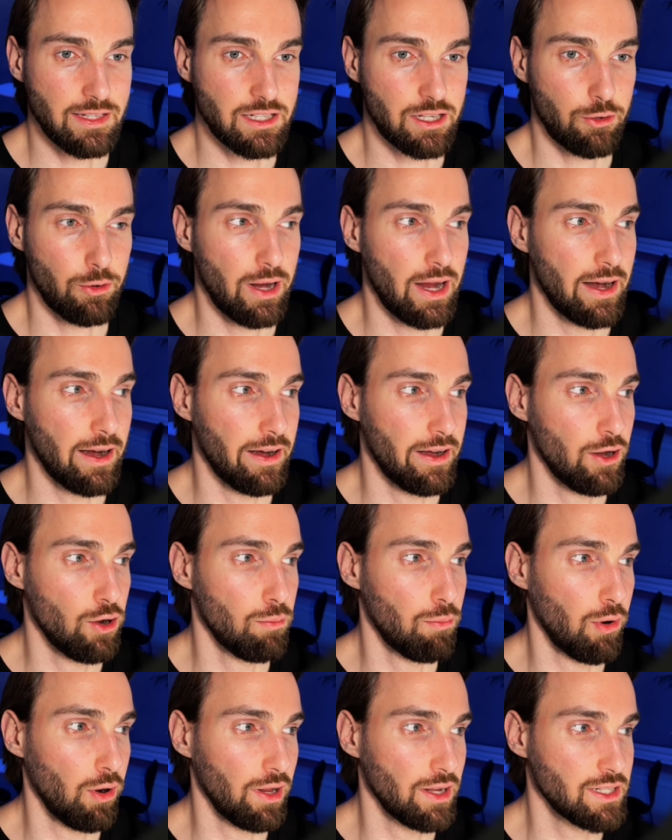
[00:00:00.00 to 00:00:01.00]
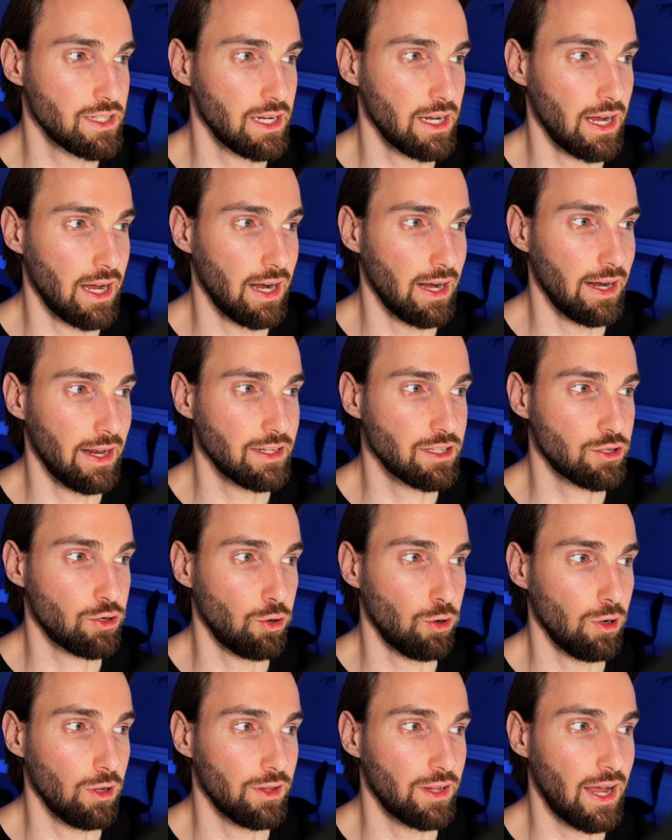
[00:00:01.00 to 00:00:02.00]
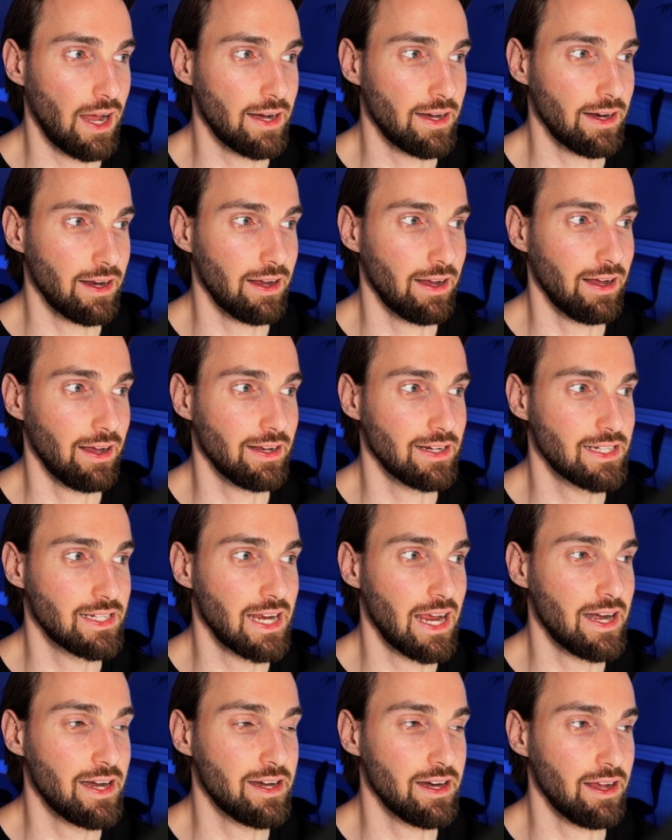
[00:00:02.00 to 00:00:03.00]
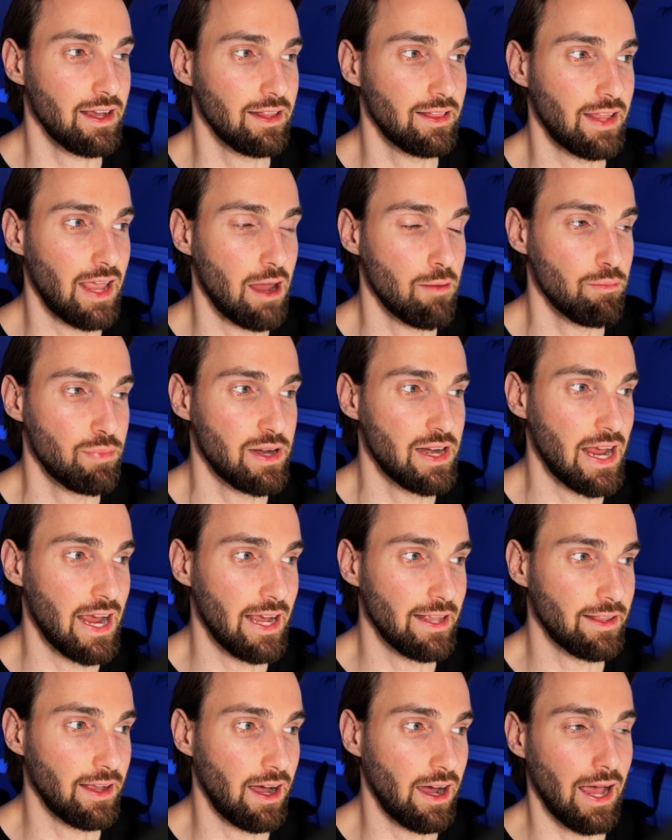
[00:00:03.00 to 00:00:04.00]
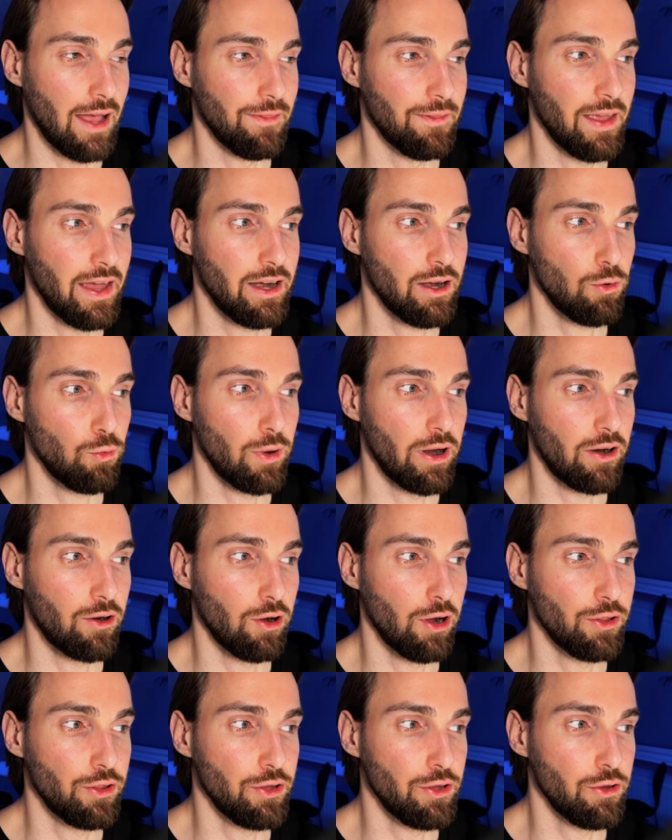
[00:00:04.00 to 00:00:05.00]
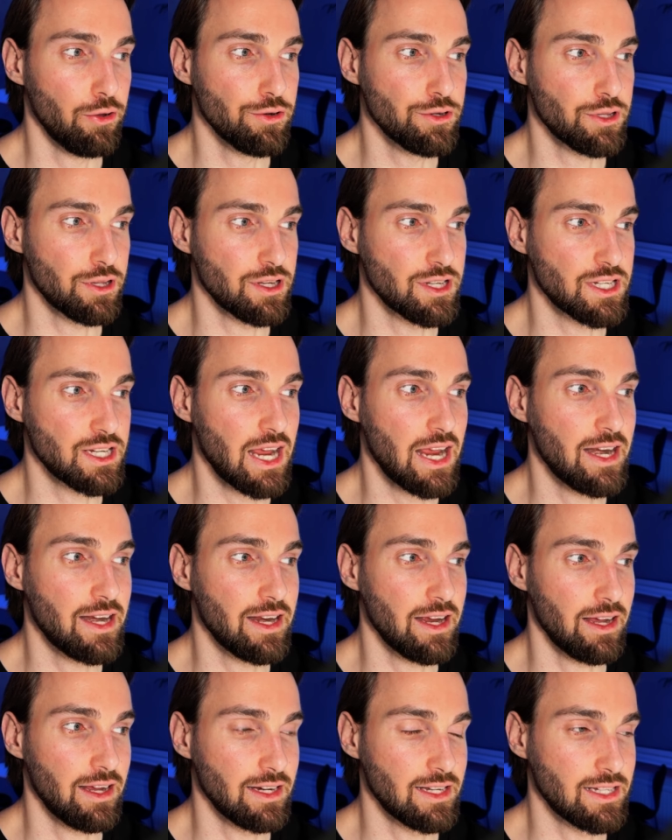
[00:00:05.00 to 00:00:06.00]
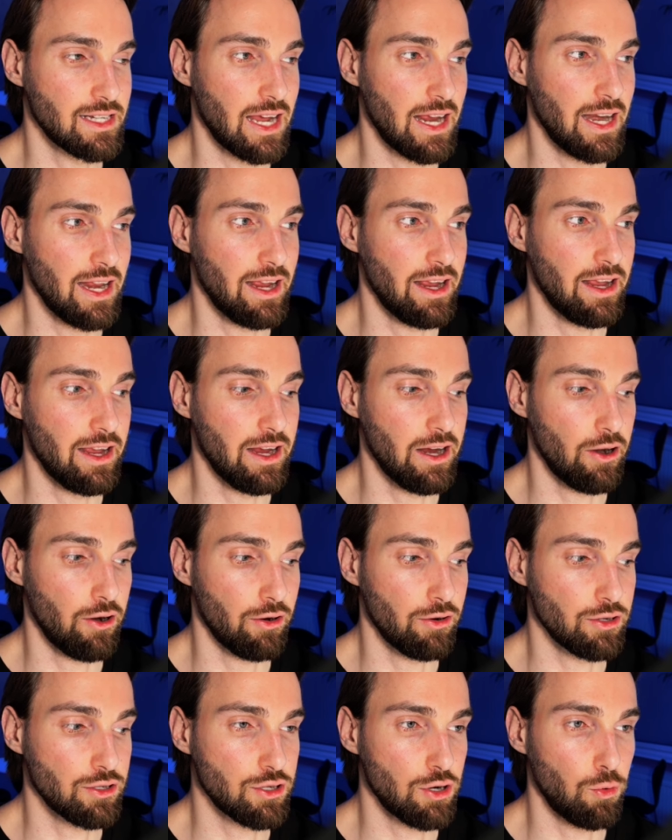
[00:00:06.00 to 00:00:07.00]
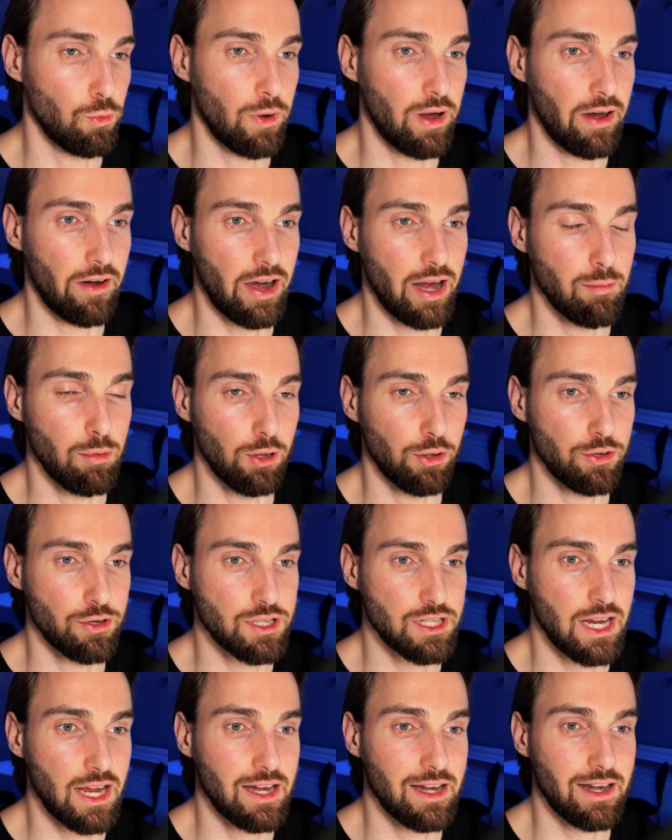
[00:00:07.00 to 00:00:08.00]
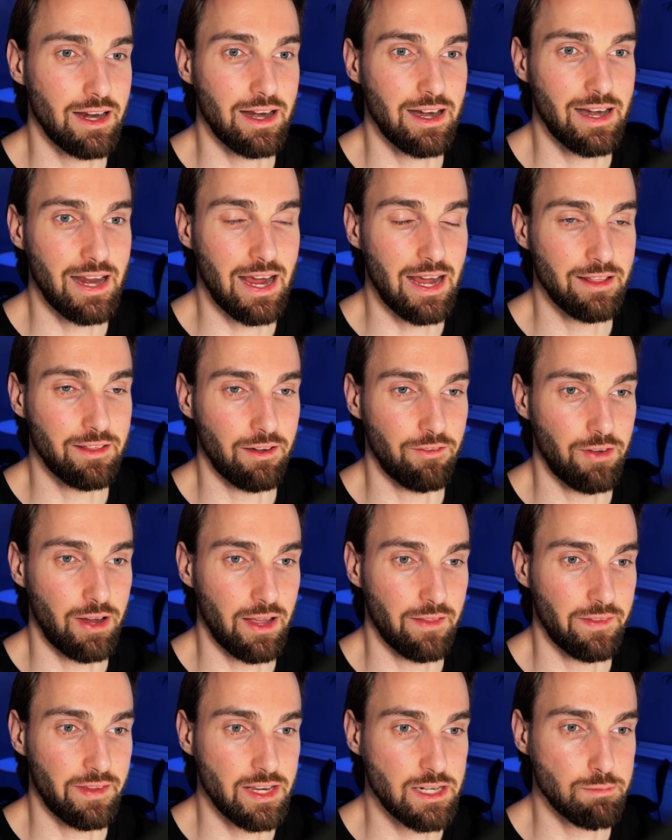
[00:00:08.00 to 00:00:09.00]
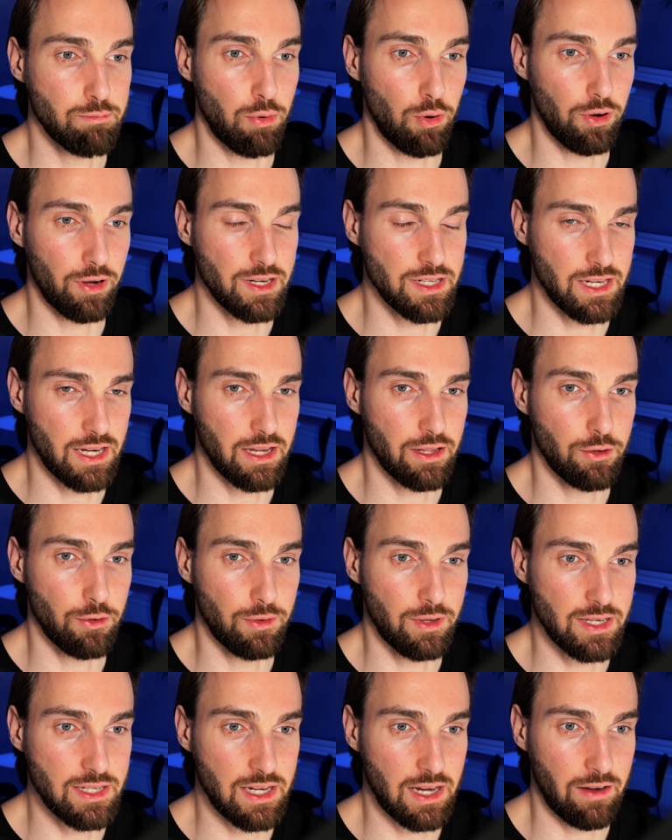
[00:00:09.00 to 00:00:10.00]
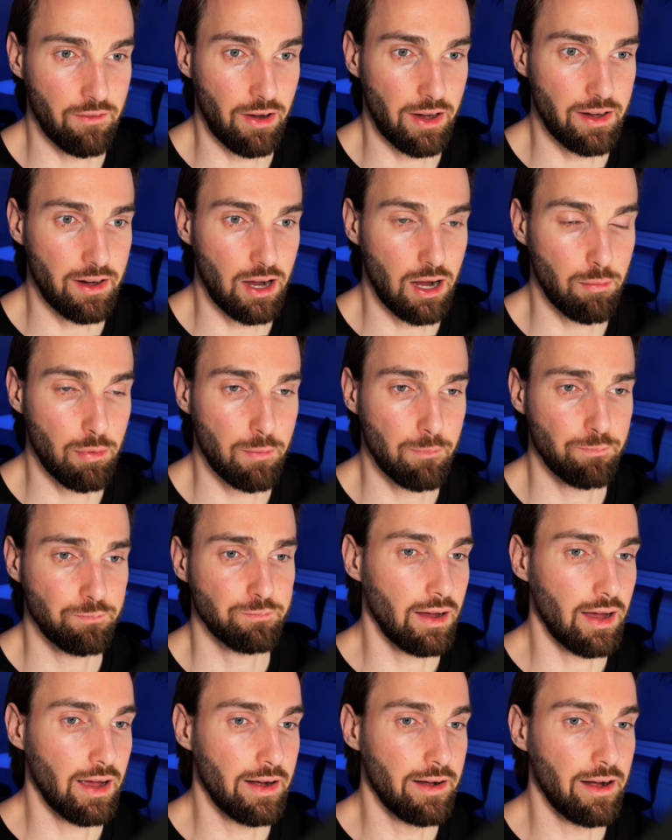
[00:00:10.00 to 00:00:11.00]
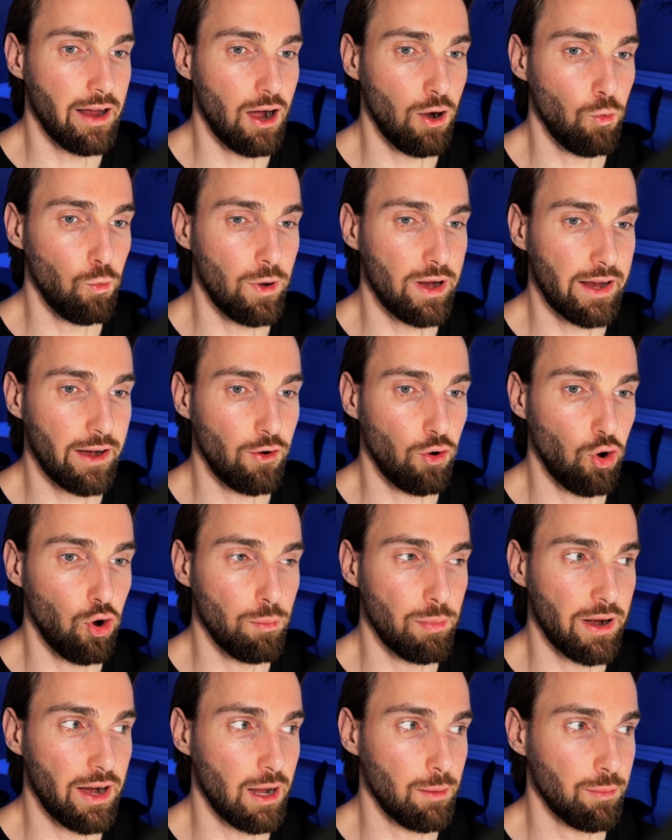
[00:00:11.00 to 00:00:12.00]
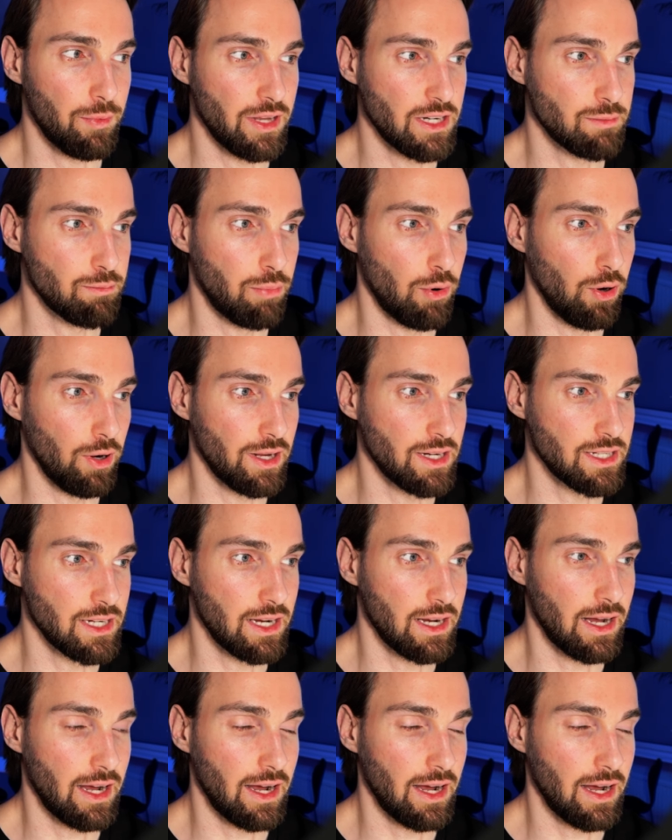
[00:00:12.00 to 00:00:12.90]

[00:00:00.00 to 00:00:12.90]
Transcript: create a new policy and let's call that send temp data, and then we're going to use the send setting here so we are able to send data via this policy to this Event Hub. And now we can open up this policy